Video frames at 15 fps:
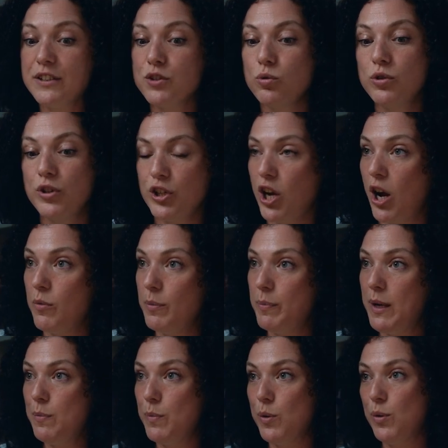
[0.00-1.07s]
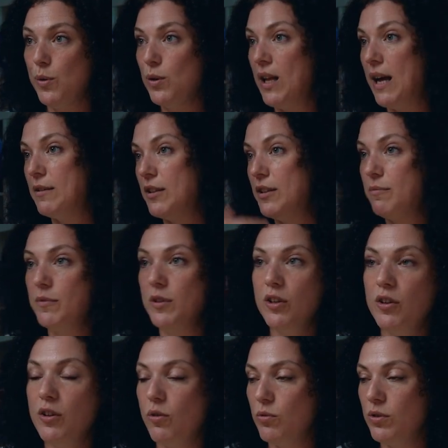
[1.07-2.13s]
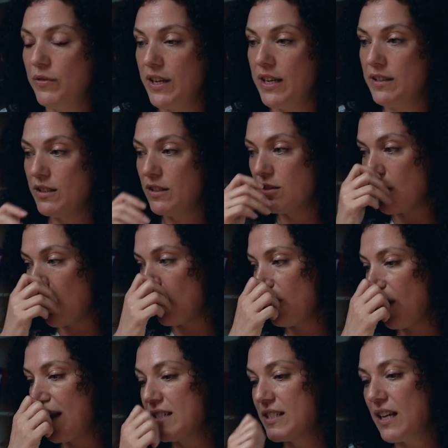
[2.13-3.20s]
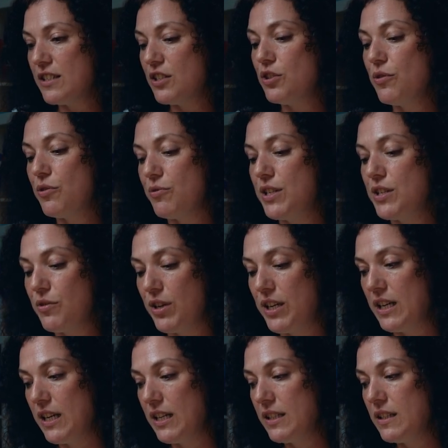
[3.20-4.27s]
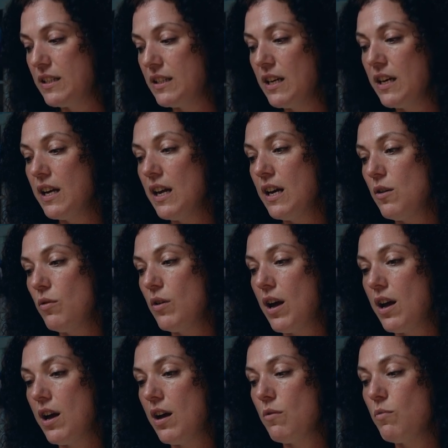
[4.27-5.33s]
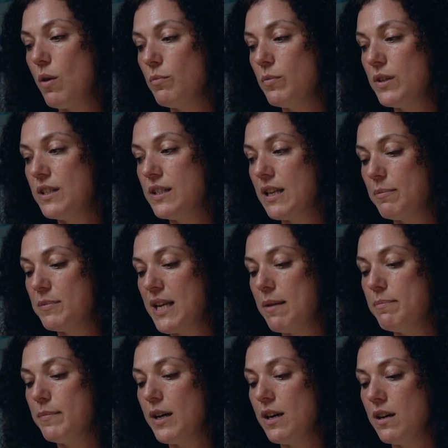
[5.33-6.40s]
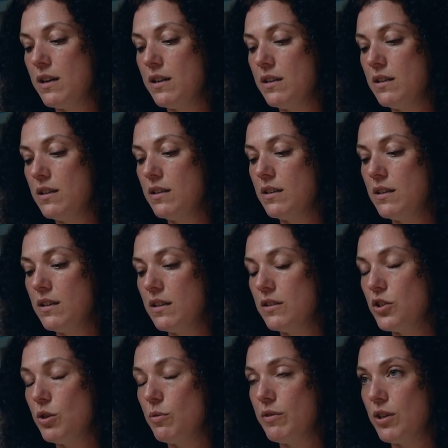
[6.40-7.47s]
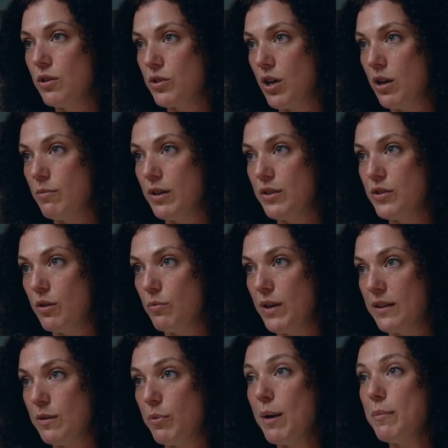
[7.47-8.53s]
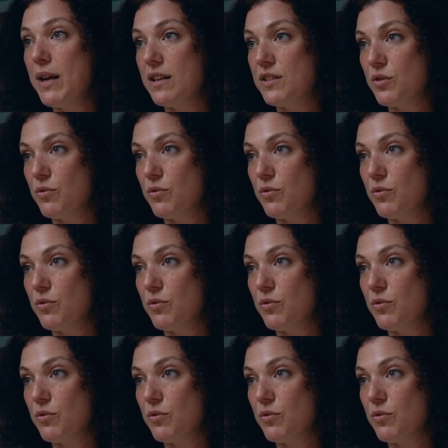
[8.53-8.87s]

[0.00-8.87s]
all the Nakoa people and all of this. So I decided to do three screenings. One was September and two were in October. So we had the premiere